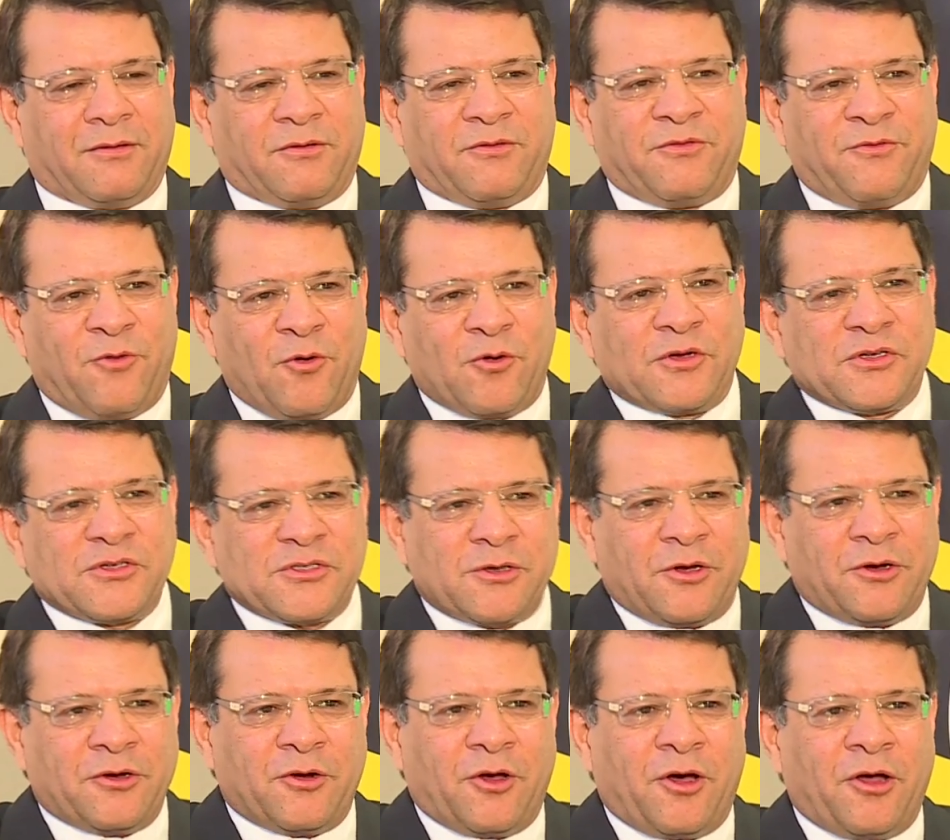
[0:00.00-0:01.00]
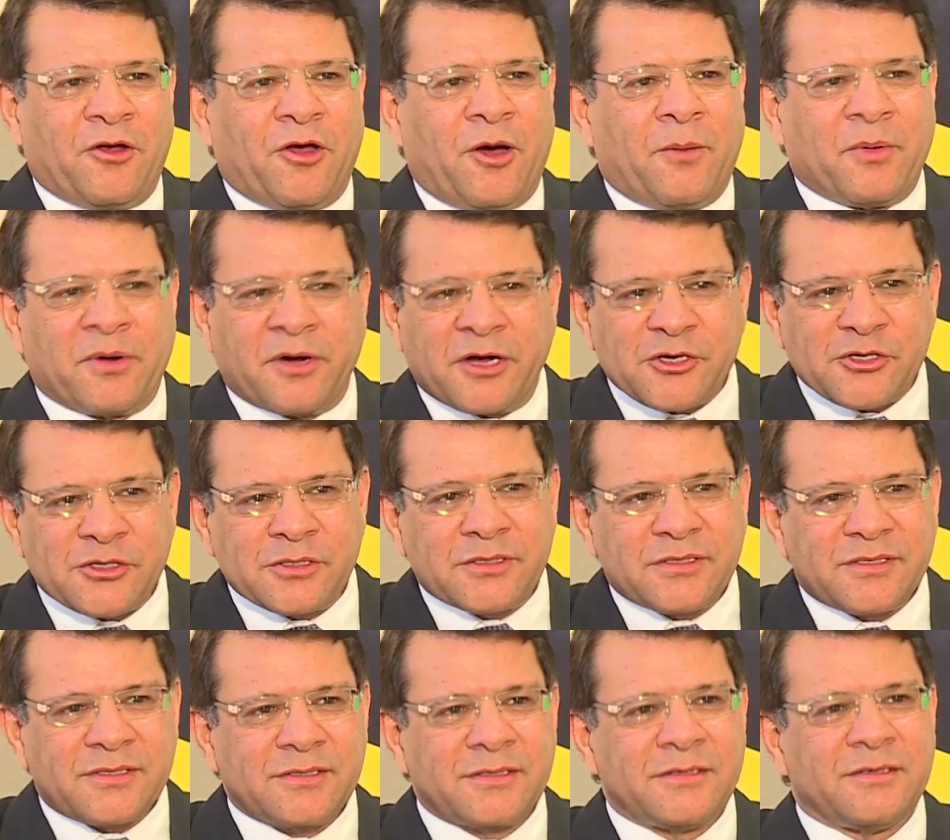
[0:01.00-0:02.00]
focus on
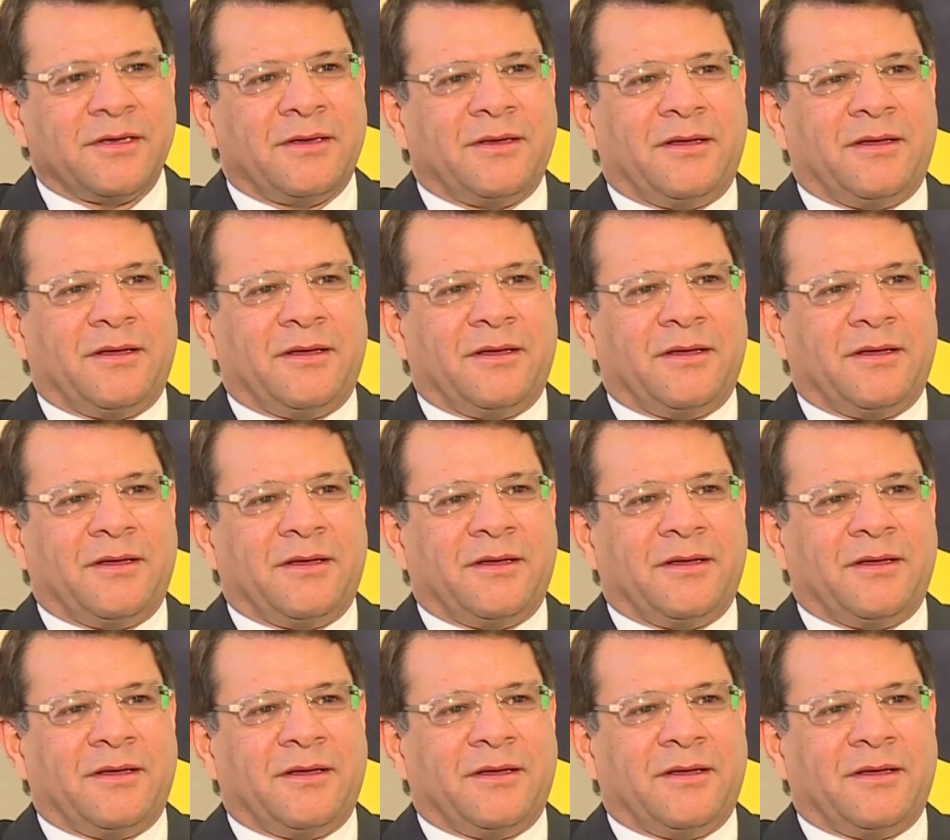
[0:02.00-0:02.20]
operations